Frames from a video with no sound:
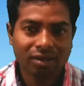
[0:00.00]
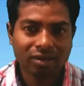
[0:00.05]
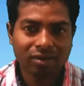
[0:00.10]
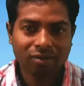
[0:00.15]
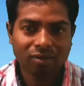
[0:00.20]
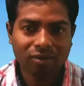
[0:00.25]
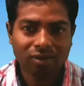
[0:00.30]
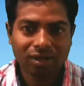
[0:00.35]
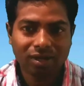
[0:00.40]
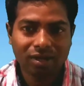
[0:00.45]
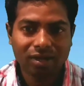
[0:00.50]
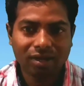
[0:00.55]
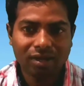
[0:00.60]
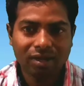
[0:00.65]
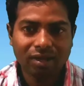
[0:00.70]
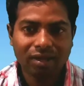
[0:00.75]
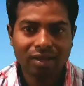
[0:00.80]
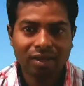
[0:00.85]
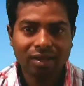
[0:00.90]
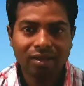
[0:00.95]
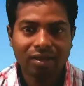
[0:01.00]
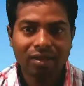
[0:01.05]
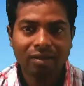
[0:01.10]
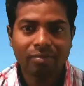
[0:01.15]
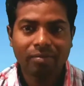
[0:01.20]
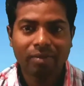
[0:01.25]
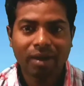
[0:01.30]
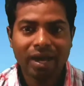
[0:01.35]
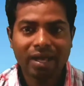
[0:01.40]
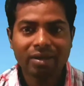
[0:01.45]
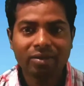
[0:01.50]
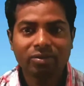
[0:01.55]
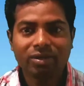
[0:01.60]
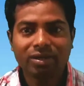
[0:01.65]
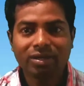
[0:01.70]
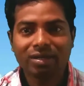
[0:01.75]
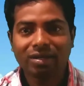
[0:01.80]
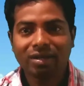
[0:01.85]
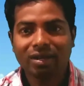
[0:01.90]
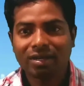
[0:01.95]
Okay,
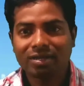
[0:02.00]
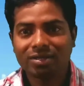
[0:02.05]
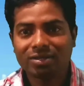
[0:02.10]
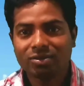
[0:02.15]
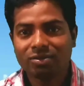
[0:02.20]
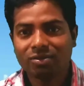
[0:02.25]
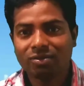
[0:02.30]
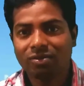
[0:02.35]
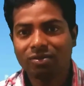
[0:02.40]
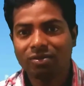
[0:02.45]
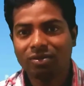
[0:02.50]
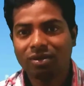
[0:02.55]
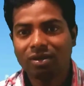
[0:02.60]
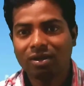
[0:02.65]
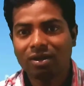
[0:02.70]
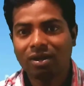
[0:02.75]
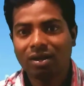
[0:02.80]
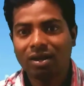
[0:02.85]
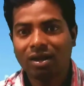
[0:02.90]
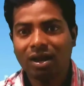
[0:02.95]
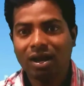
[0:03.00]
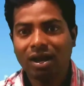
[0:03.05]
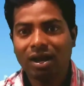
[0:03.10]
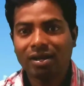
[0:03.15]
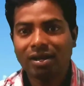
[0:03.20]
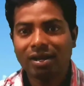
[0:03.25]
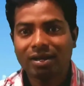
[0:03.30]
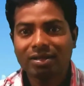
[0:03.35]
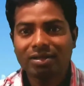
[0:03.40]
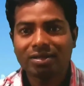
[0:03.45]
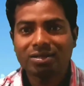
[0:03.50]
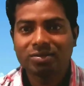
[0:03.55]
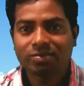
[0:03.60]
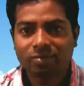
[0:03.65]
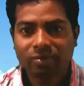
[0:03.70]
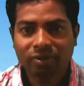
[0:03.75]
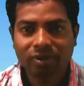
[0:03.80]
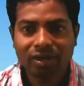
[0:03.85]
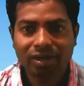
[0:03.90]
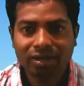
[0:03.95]
biotic, let's know, under this
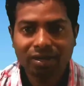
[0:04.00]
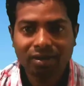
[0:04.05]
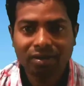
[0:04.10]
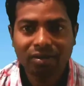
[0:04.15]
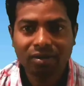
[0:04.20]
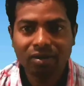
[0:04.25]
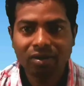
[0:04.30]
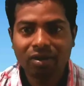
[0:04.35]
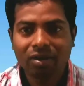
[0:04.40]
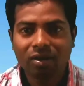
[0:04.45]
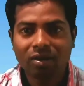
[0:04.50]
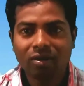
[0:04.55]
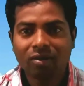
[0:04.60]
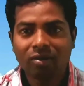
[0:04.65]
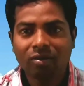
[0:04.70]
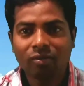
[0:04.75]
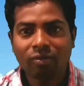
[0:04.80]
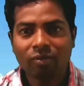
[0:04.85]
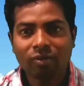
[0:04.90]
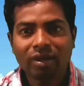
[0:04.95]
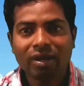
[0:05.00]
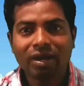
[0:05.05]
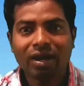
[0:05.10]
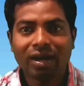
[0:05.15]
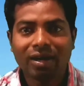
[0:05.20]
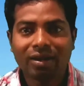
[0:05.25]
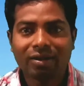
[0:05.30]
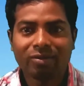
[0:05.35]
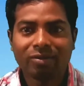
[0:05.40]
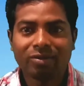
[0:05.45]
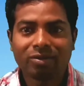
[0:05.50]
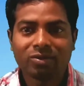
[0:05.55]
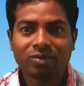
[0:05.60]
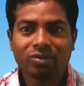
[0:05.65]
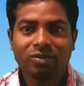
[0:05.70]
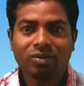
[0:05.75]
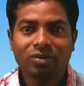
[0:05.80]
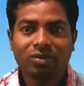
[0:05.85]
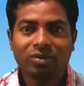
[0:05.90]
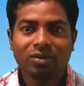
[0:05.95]
point we are
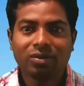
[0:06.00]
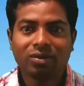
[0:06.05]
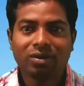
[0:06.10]
also